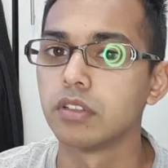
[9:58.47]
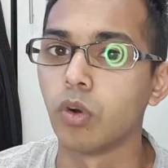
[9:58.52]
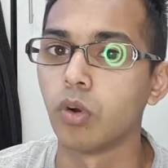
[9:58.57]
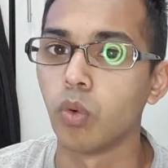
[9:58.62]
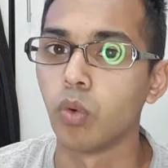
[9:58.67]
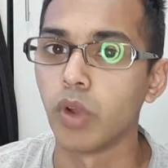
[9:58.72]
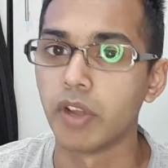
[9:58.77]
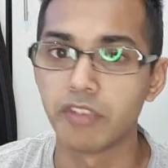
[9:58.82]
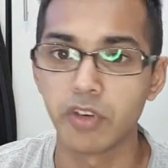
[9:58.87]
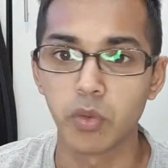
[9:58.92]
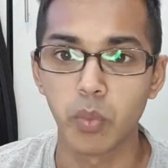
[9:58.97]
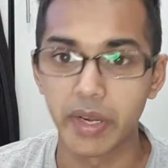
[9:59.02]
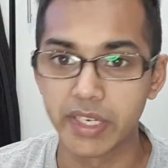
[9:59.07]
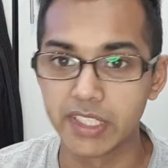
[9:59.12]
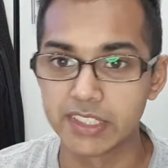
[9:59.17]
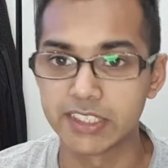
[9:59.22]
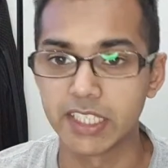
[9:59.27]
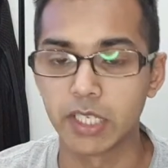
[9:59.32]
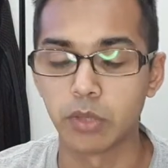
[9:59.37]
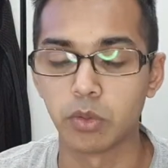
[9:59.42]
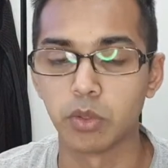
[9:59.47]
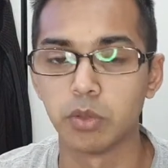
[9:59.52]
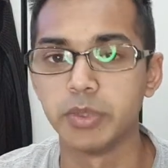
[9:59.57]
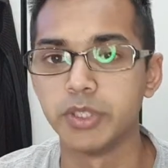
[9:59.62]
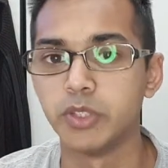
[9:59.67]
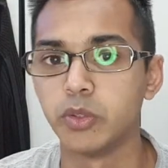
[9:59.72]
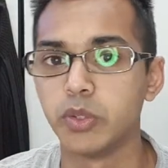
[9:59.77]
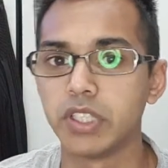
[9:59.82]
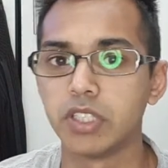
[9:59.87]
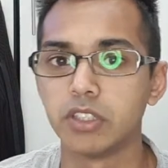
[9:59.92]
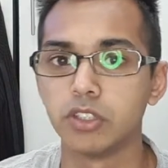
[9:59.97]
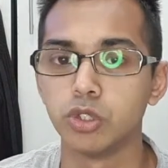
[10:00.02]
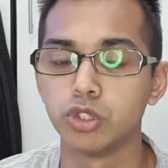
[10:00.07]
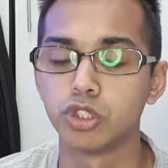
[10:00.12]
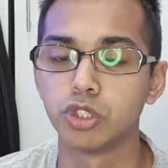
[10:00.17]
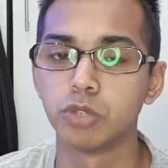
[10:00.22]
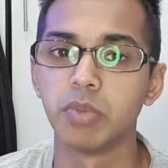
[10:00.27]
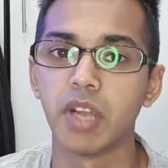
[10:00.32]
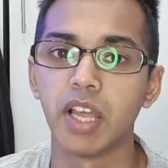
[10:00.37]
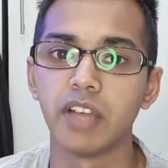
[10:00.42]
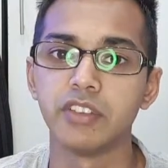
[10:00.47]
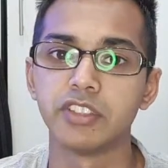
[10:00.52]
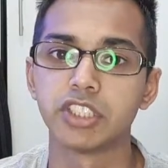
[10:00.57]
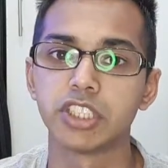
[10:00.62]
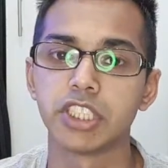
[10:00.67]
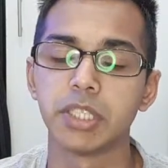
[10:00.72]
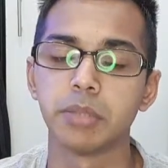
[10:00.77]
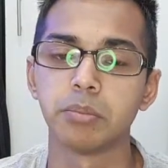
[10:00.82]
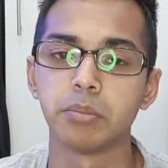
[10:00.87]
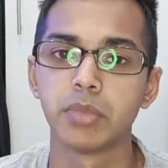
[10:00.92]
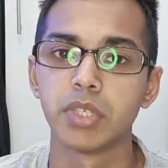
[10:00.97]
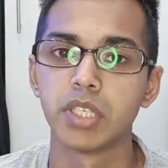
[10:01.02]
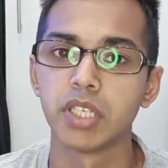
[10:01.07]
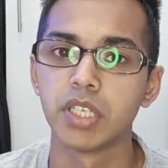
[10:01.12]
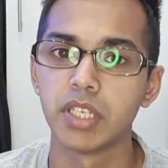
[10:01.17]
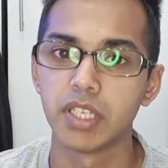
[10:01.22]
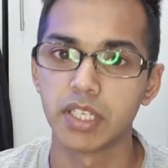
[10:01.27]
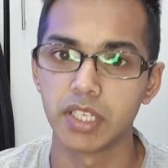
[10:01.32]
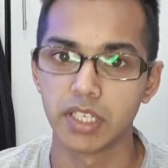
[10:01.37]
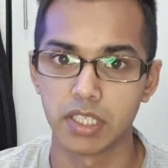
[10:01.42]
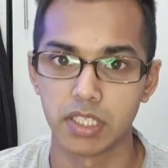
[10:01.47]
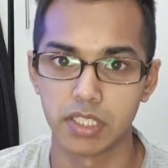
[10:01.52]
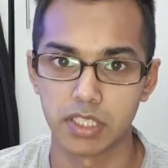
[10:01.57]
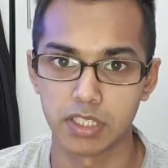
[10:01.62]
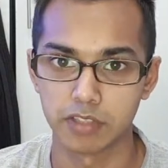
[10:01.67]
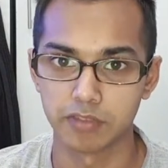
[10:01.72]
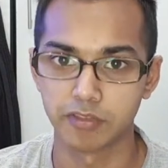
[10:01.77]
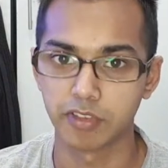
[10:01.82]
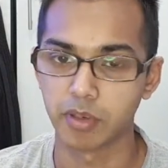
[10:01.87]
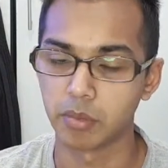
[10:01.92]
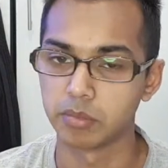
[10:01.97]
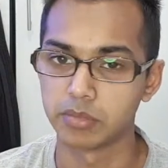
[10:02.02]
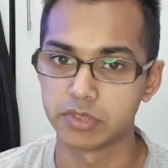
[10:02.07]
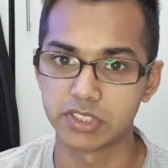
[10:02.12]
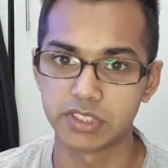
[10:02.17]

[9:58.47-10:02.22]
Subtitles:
every Wednesday we'll be doing a YouTube live stream from